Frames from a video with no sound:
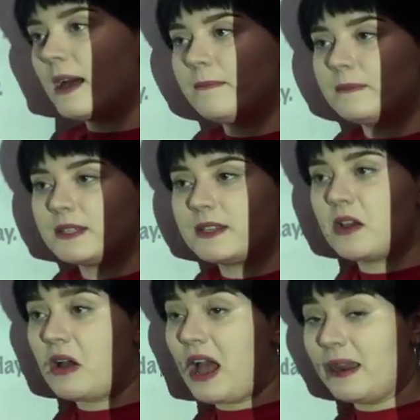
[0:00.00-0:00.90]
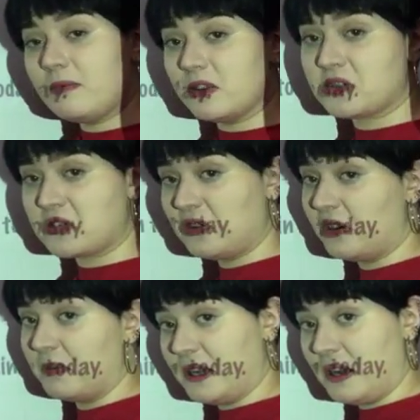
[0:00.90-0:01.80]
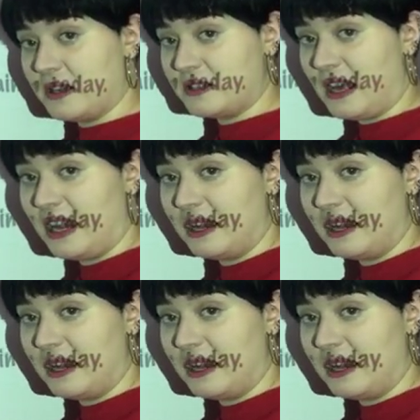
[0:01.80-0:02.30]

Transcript: So I'm not sure because